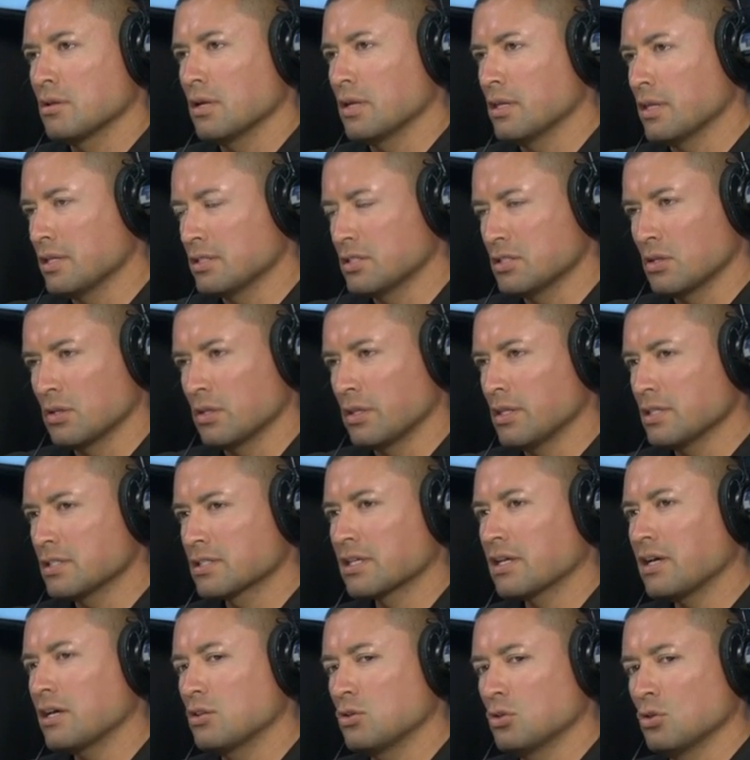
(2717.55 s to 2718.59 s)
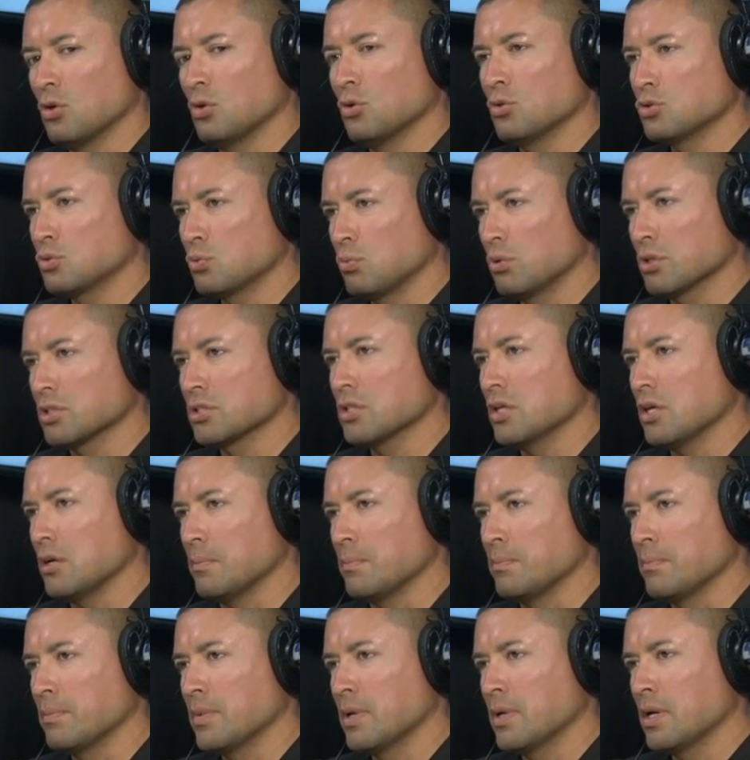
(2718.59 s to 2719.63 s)
and I said, this guy knows what's
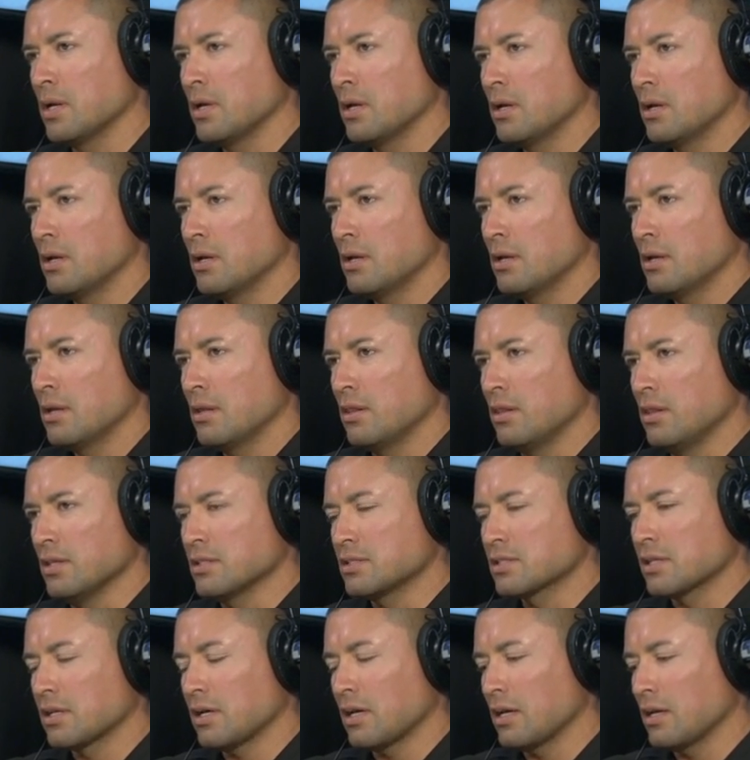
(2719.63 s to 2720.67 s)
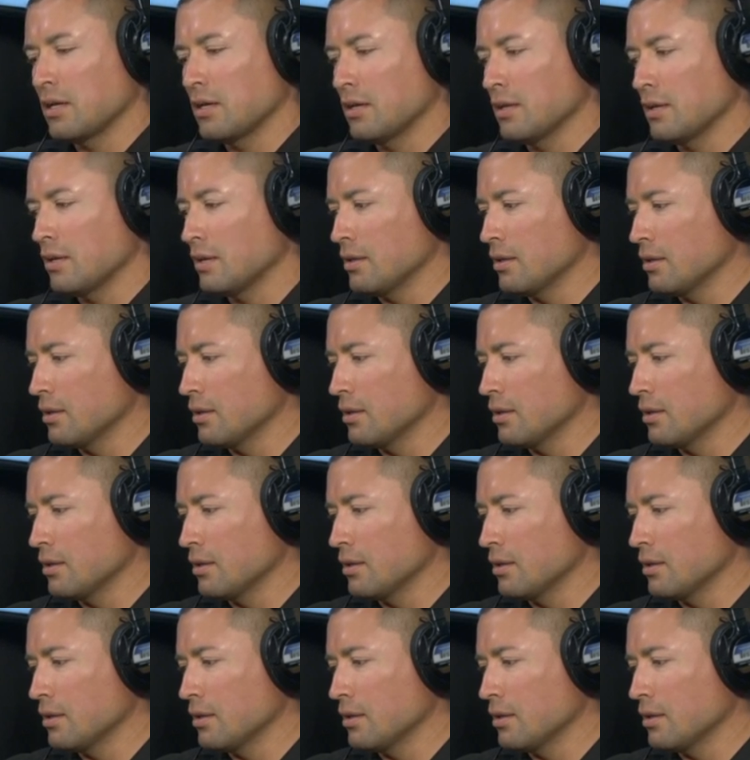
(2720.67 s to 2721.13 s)
up. This guy,